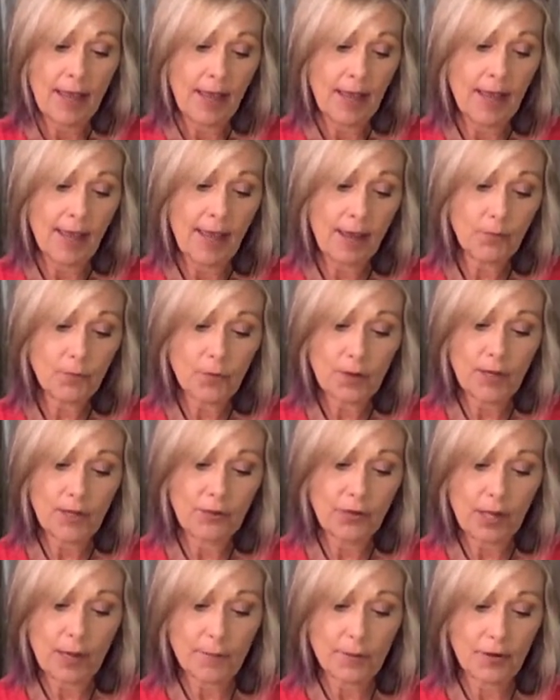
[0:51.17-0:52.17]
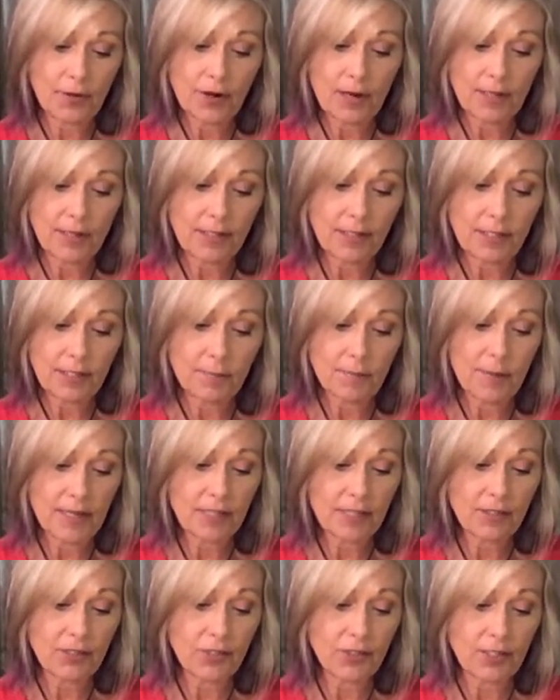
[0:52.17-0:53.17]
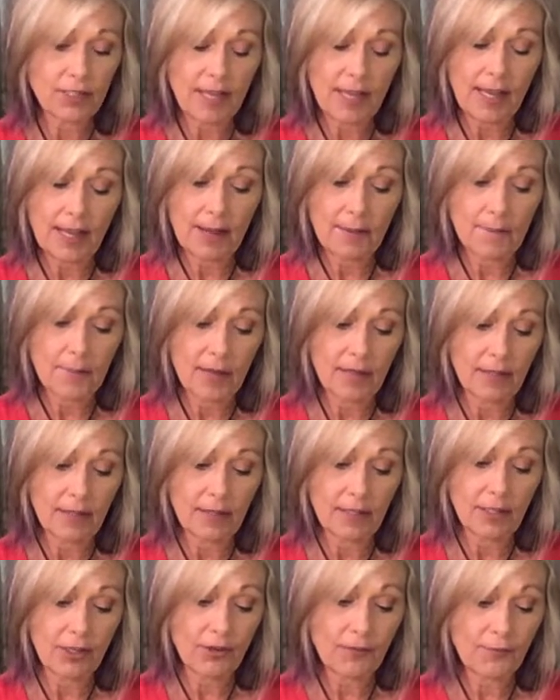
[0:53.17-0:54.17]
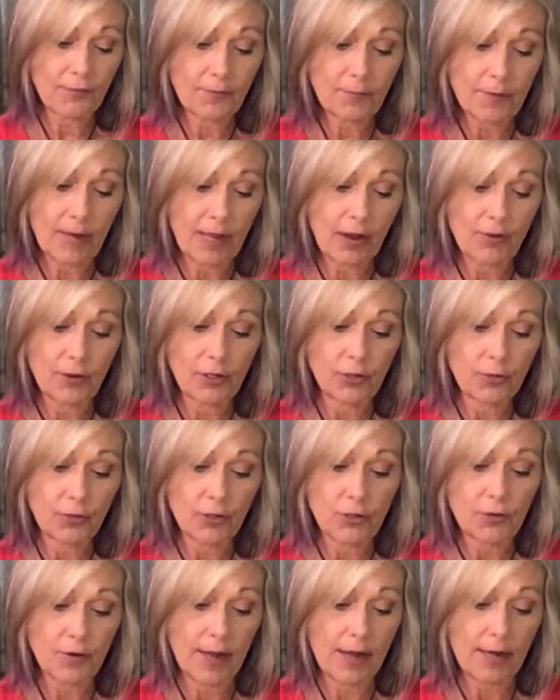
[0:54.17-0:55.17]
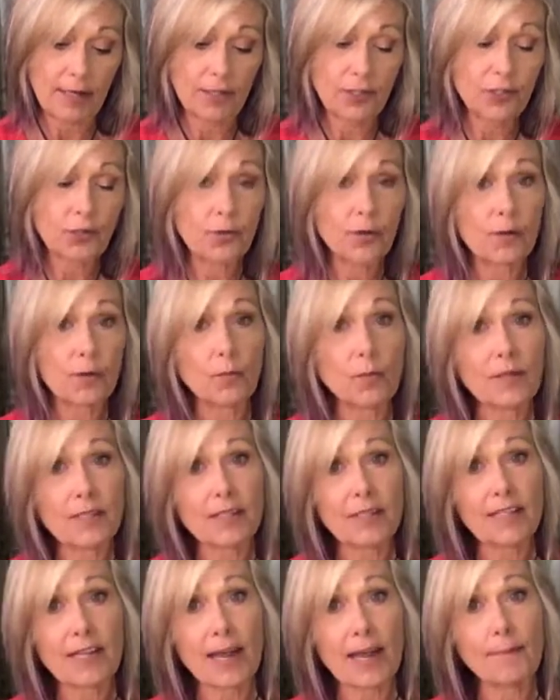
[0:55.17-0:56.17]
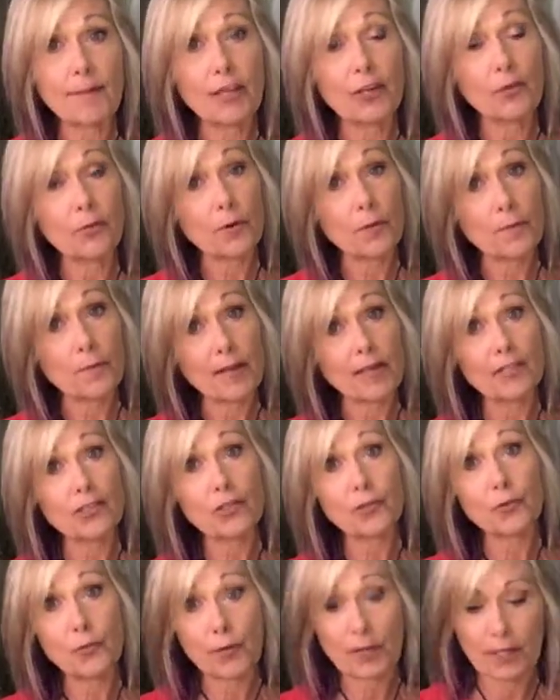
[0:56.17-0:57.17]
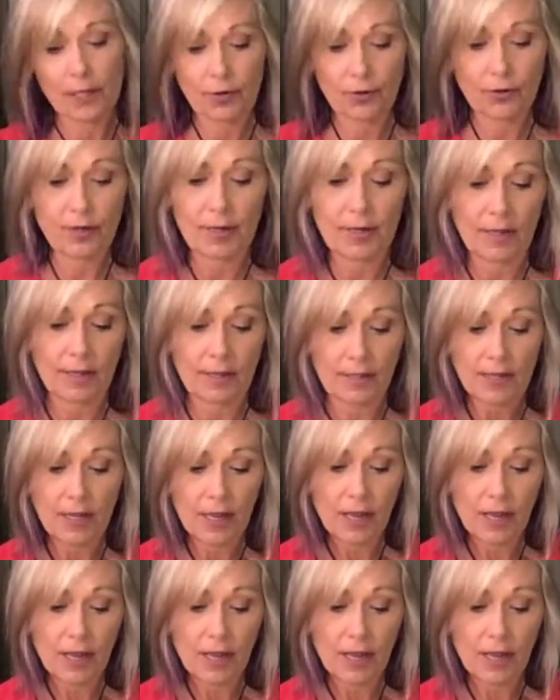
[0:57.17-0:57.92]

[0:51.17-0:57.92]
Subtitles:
And when you come across this message a day, a month, a year from now, and you are drawn into it, was a time that you were meant to hear it.